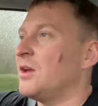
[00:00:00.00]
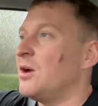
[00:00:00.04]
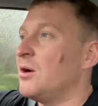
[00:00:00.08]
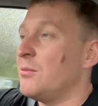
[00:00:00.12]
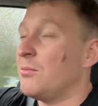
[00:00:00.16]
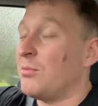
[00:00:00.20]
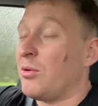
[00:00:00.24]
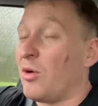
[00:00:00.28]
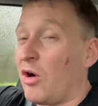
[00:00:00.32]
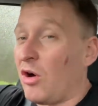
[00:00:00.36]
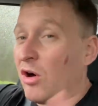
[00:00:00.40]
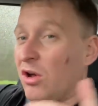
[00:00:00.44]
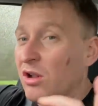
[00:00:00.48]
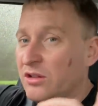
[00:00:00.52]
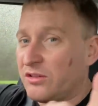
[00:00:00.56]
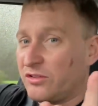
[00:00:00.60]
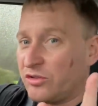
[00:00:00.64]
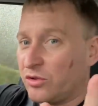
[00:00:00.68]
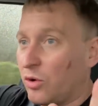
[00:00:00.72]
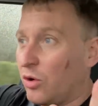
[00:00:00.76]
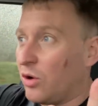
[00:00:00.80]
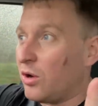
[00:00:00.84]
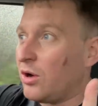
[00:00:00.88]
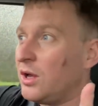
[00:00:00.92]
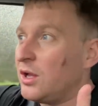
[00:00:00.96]
But
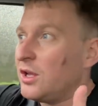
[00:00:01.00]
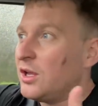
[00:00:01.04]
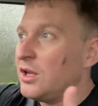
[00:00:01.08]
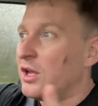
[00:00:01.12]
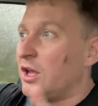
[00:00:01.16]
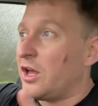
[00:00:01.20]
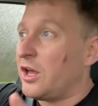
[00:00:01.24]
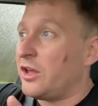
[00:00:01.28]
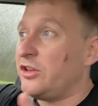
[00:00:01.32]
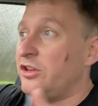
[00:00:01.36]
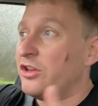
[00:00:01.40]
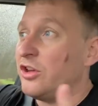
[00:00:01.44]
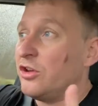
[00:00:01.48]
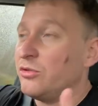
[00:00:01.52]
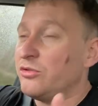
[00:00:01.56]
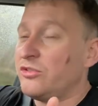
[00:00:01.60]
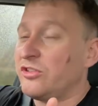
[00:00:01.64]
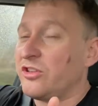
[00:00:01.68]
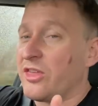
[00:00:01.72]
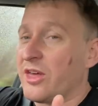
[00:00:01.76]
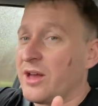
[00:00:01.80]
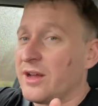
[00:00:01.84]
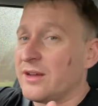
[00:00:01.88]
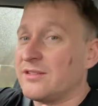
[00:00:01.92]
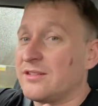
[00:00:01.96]
also, a huge
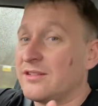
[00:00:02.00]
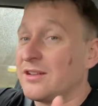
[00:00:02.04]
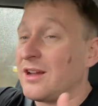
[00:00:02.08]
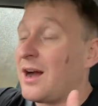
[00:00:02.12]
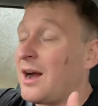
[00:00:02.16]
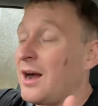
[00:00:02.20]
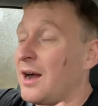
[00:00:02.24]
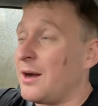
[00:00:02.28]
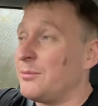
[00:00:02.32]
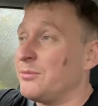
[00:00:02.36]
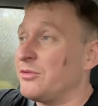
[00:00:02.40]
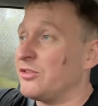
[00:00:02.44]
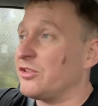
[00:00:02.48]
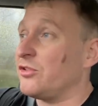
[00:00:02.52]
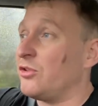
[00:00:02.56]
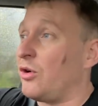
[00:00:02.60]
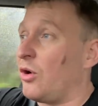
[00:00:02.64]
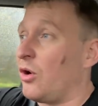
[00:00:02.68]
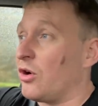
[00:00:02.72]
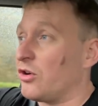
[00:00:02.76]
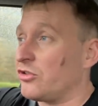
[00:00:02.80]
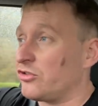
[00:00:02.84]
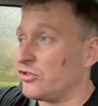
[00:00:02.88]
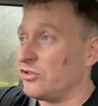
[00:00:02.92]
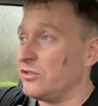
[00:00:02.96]
thanks to Hampson
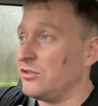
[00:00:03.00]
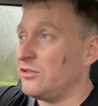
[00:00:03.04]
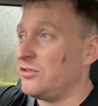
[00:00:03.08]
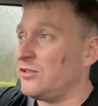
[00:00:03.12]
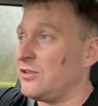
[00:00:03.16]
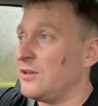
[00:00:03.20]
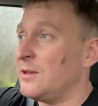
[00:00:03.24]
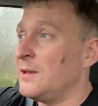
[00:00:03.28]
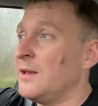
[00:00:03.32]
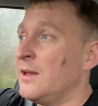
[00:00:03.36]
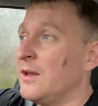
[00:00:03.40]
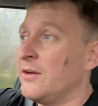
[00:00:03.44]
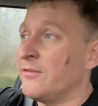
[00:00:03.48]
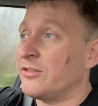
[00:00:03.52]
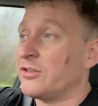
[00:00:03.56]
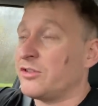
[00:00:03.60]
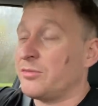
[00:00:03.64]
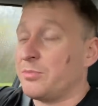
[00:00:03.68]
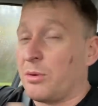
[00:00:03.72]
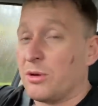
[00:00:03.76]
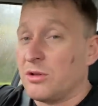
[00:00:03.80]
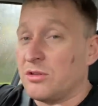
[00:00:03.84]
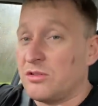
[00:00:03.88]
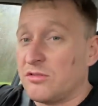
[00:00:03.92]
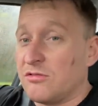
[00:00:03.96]
Auctions for
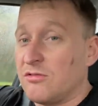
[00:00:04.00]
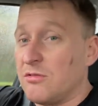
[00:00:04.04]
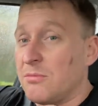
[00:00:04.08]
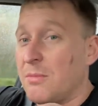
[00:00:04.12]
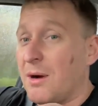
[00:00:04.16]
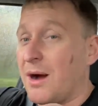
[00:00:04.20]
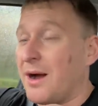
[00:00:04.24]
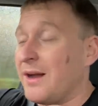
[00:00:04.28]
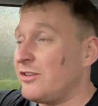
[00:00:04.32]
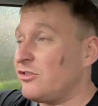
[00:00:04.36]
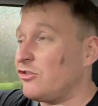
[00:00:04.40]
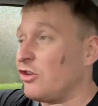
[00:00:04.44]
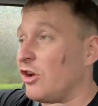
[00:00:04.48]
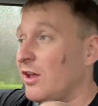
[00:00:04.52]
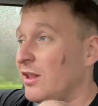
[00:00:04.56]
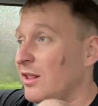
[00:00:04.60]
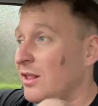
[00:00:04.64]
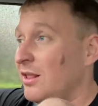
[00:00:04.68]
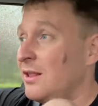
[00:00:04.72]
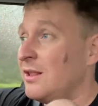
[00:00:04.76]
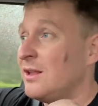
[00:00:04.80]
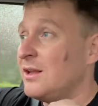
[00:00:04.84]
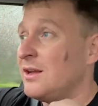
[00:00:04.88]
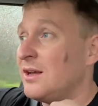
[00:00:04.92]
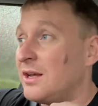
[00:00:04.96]
sponsoring my channel
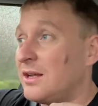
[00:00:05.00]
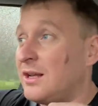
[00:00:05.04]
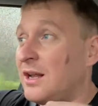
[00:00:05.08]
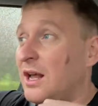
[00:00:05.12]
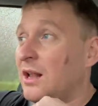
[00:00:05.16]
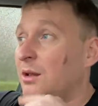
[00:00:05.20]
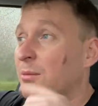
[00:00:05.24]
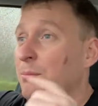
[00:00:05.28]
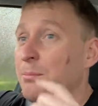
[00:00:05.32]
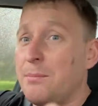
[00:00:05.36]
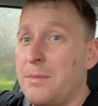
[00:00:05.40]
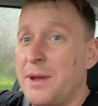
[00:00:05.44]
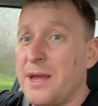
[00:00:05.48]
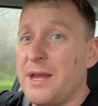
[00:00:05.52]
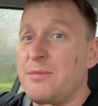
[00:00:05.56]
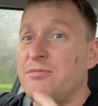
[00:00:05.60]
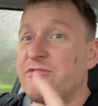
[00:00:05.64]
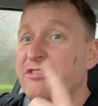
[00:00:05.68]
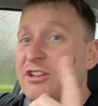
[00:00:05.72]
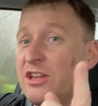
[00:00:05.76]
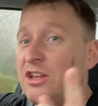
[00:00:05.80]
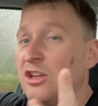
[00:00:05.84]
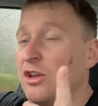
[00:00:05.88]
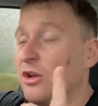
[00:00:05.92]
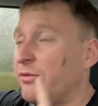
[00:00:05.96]
and helping me
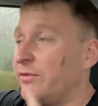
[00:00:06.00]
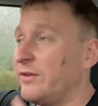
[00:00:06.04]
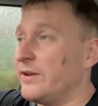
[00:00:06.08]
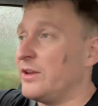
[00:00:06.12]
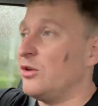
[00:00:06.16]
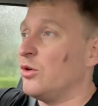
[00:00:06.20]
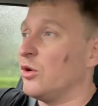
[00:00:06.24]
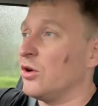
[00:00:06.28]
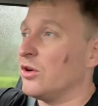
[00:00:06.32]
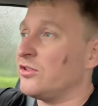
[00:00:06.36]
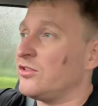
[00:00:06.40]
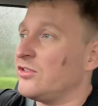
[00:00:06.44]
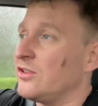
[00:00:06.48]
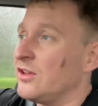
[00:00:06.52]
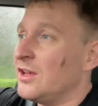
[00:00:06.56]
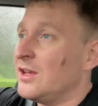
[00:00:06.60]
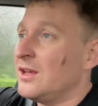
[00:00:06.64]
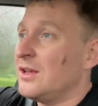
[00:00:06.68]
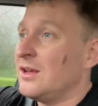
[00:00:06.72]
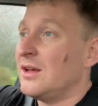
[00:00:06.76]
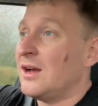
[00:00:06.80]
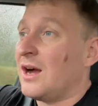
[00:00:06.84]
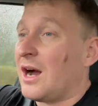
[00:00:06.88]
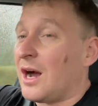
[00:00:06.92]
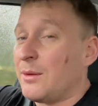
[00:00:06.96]
bring you videos.
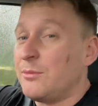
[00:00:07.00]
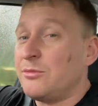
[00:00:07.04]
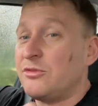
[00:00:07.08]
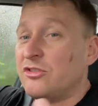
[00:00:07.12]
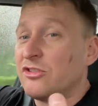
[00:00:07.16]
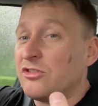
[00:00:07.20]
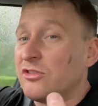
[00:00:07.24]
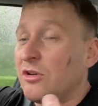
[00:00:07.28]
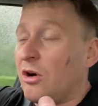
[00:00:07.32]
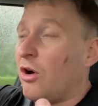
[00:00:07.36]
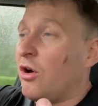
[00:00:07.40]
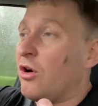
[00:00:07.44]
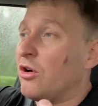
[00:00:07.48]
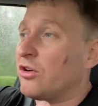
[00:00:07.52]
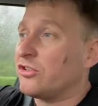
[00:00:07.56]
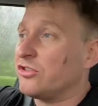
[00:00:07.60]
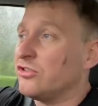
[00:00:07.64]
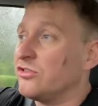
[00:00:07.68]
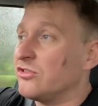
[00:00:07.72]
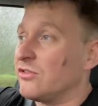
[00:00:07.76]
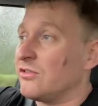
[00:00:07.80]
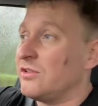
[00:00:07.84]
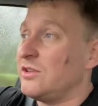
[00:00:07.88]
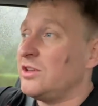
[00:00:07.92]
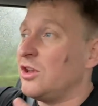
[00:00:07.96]
Hampson Auctions
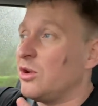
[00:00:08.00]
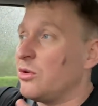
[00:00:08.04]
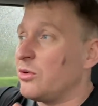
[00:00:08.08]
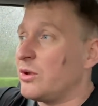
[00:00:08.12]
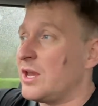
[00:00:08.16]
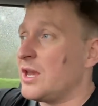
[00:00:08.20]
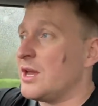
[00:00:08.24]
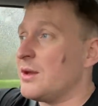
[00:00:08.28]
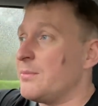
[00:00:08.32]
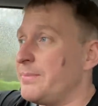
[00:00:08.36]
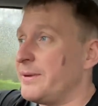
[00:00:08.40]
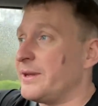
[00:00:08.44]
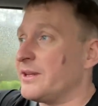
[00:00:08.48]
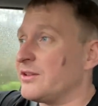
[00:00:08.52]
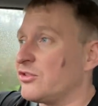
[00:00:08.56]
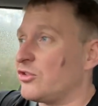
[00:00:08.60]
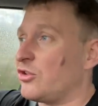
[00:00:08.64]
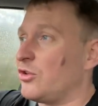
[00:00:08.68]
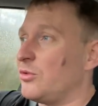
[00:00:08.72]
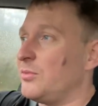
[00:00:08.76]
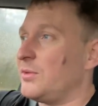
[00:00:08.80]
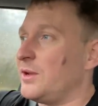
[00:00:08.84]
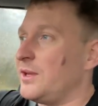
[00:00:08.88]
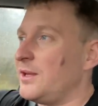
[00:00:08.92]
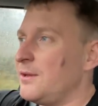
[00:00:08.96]
are a UK based
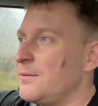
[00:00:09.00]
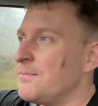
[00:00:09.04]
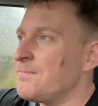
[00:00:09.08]
company